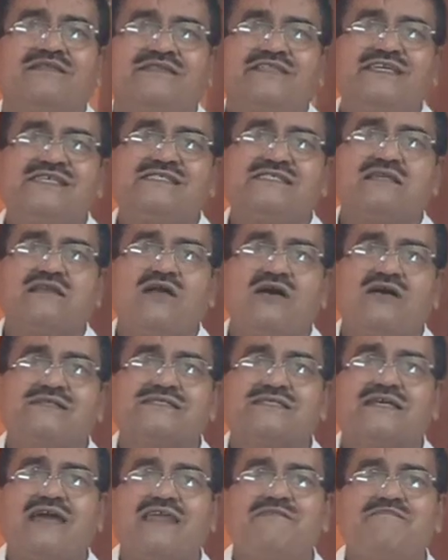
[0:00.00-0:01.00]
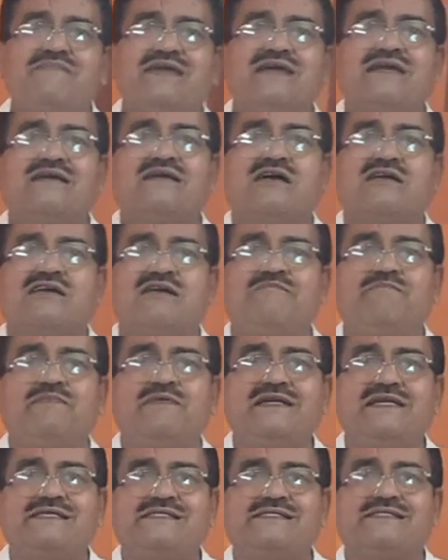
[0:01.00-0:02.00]
This clause can make a
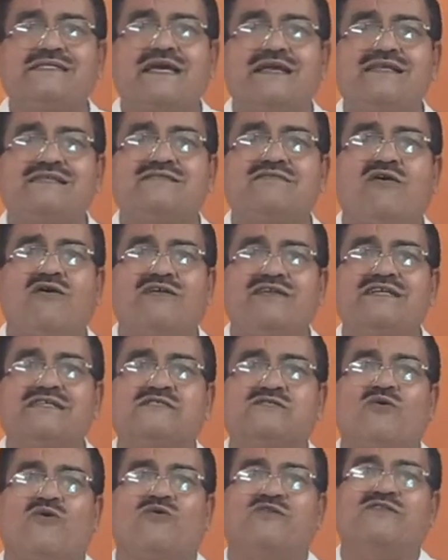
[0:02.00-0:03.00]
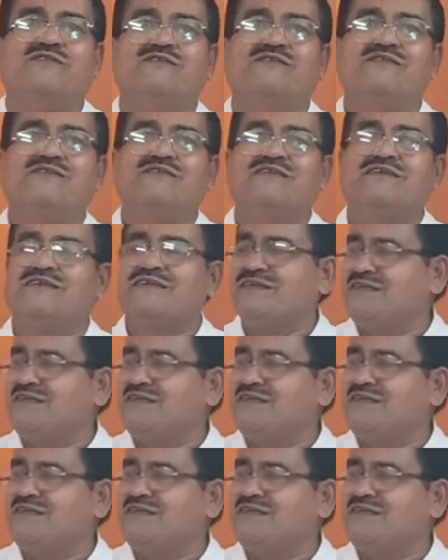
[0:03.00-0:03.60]
complete sense on its own.